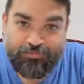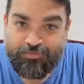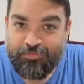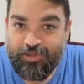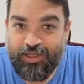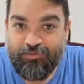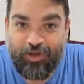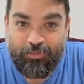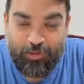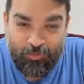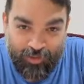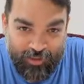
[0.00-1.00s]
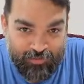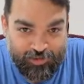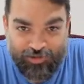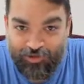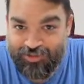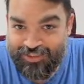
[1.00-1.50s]
environment variables or
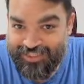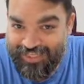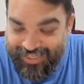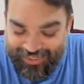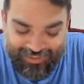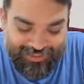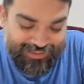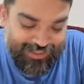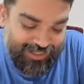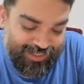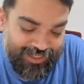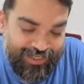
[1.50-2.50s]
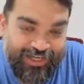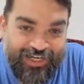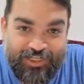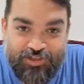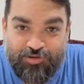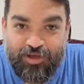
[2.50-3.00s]
the secrets that it needs
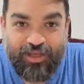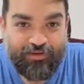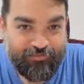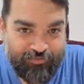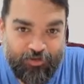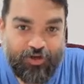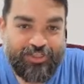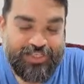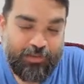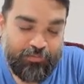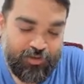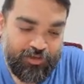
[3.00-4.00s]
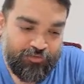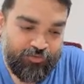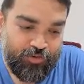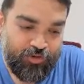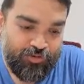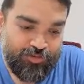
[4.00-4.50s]
to have. For example, if you're
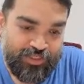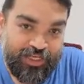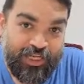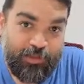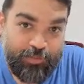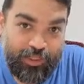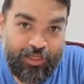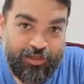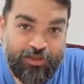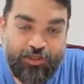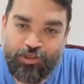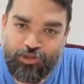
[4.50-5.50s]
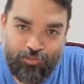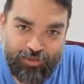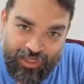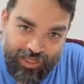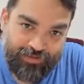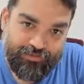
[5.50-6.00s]
using an API, you will
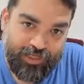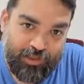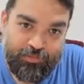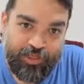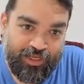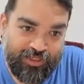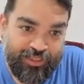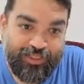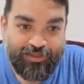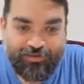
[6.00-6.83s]
have an API key.